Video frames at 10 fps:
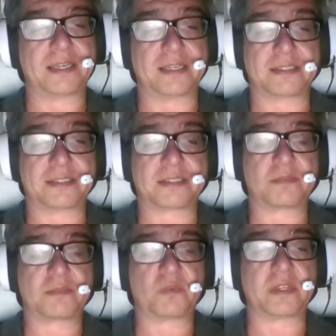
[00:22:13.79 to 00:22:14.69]
as
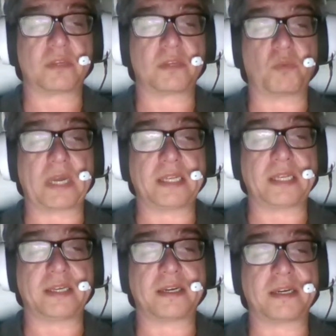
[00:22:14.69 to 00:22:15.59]
with the
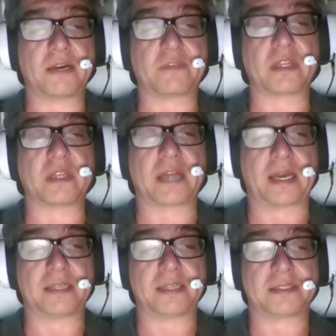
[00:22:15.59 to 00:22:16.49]
waning of the
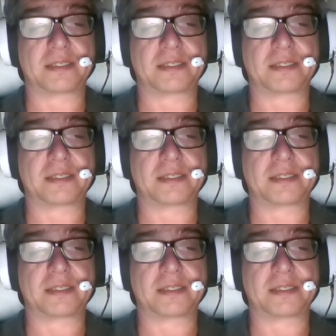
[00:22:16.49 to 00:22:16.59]
light,